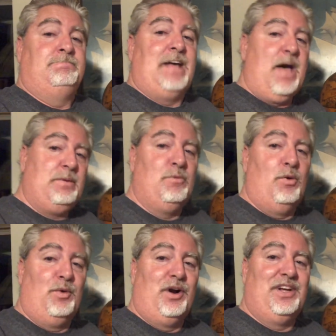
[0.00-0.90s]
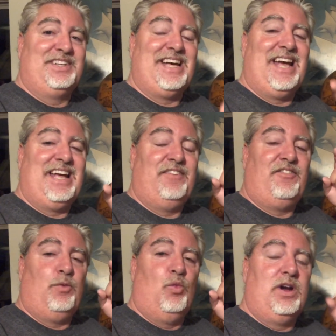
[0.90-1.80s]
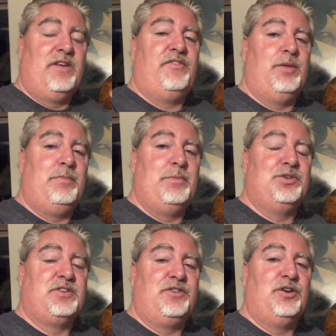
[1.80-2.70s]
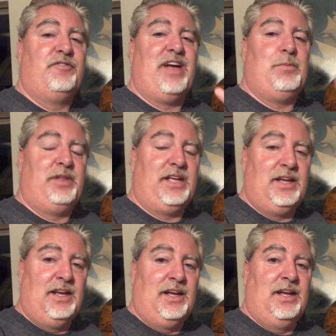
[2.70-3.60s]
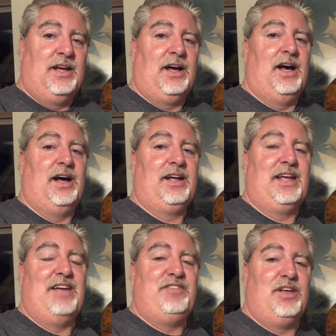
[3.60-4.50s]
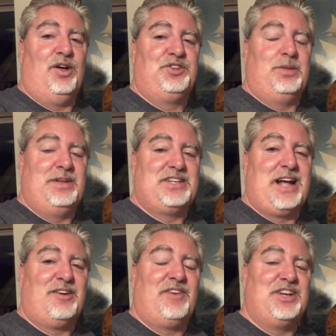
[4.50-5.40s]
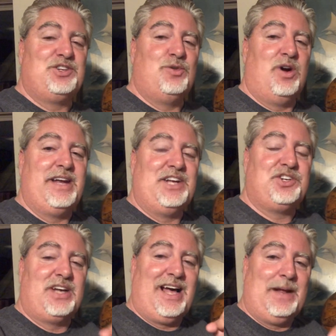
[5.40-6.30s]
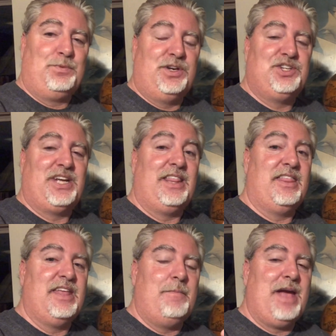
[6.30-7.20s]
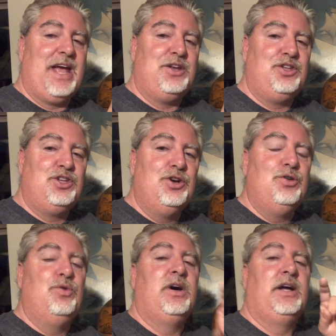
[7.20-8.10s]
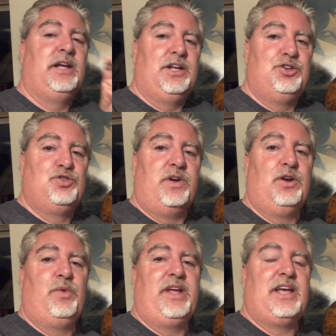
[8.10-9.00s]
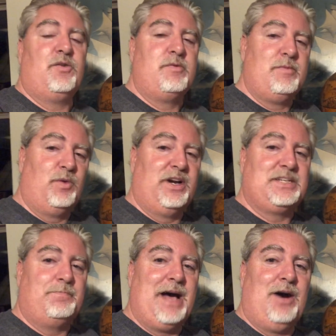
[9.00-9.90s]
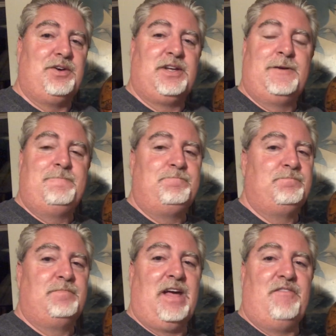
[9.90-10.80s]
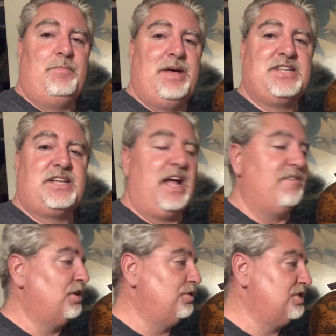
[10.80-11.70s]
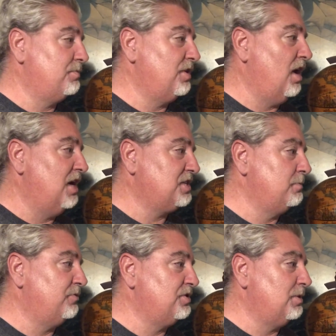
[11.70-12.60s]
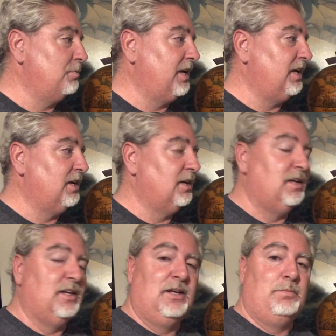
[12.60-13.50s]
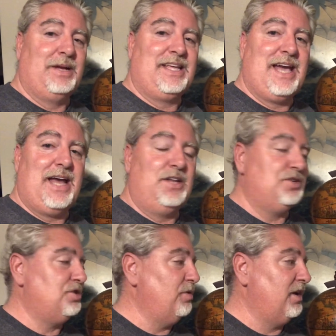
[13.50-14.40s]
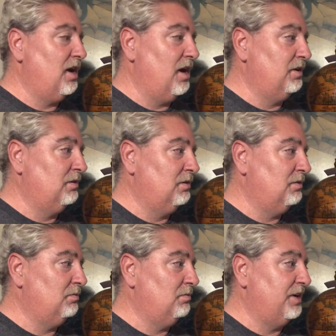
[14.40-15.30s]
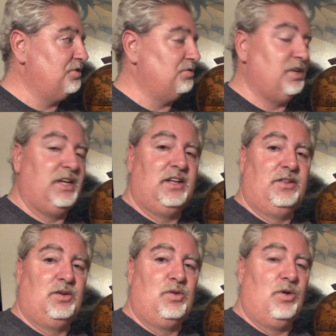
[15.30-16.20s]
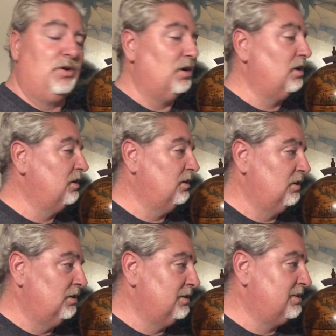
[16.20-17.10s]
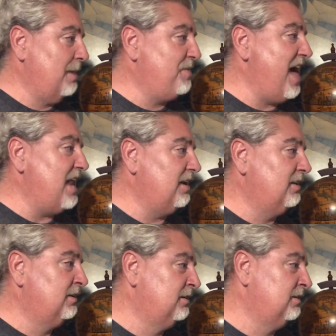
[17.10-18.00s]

Happy Memorial Day. If one of the members of your family uh, gave the ultimate sacrifice to our nation, I appreciate them and you. Enjoy your weekend. Remember what it's about. Have the best day ever. Go do something awesome for somebody. My cat is chewing on my tree in the corner. Stop that!